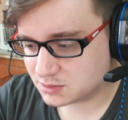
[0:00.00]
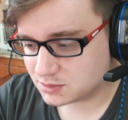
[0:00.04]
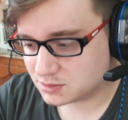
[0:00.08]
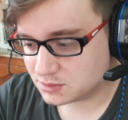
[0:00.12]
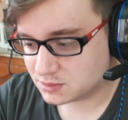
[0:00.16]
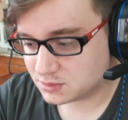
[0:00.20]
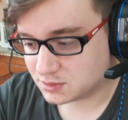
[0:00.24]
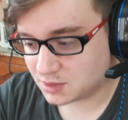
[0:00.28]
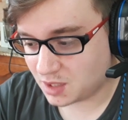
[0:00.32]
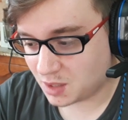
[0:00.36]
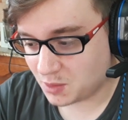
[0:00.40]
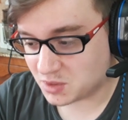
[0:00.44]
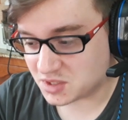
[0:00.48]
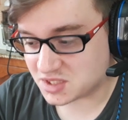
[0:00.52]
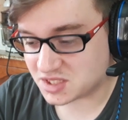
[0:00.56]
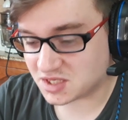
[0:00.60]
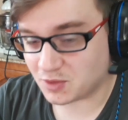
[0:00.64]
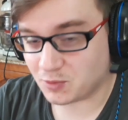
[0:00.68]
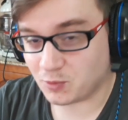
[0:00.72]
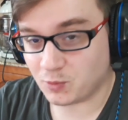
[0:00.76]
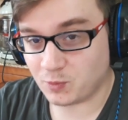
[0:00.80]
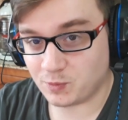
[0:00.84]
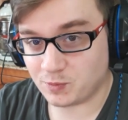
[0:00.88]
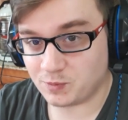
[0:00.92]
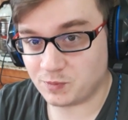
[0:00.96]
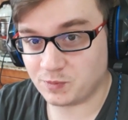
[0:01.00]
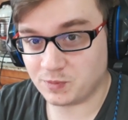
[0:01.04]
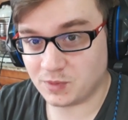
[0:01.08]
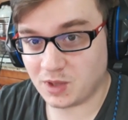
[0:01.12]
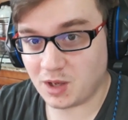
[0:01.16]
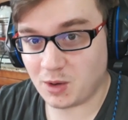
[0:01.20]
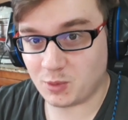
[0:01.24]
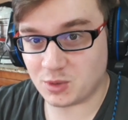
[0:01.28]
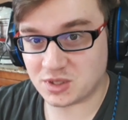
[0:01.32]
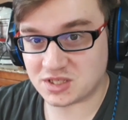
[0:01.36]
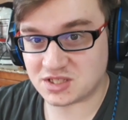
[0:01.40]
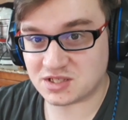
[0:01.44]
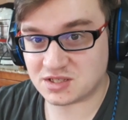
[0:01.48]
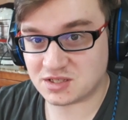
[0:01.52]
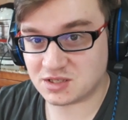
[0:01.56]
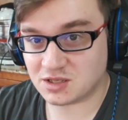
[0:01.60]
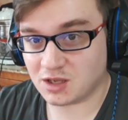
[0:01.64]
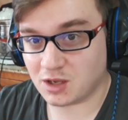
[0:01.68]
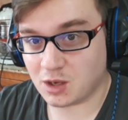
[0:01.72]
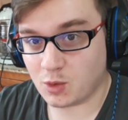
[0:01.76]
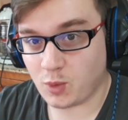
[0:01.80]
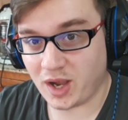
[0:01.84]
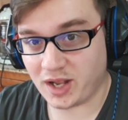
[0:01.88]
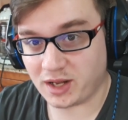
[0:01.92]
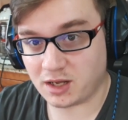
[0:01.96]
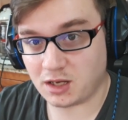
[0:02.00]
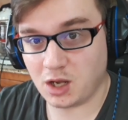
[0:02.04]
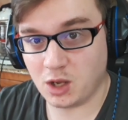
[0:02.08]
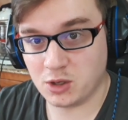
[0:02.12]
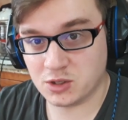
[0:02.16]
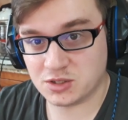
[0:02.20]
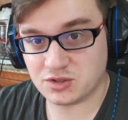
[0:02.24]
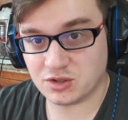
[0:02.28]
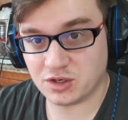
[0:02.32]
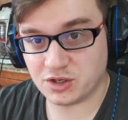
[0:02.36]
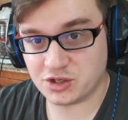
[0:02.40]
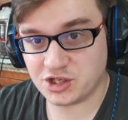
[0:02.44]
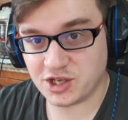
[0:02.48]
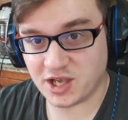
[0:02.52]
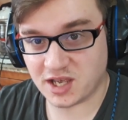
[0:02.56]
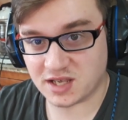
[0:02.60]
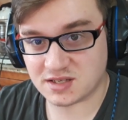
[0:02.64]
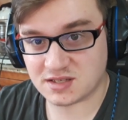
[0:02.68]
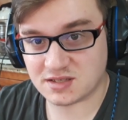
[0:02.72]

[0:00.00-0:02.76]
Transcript: That was a that was quite close to the chest.